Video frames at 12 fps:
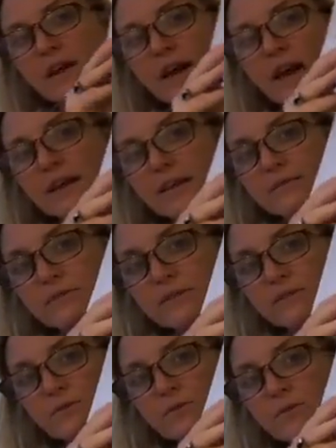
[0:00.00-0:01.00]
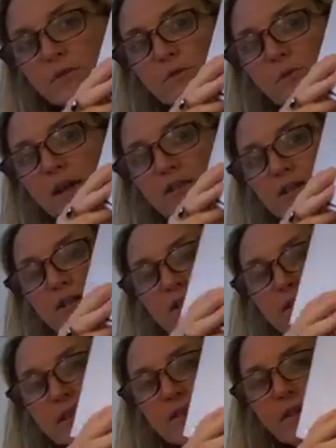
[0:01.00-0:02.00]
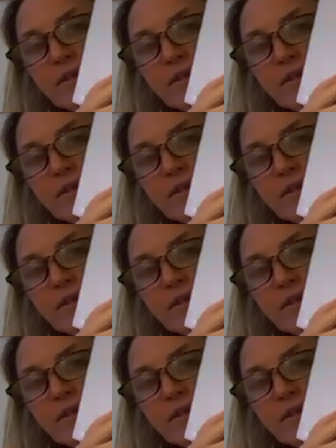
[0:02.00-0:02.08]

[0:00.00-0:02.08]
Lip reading: and the school watching the sun go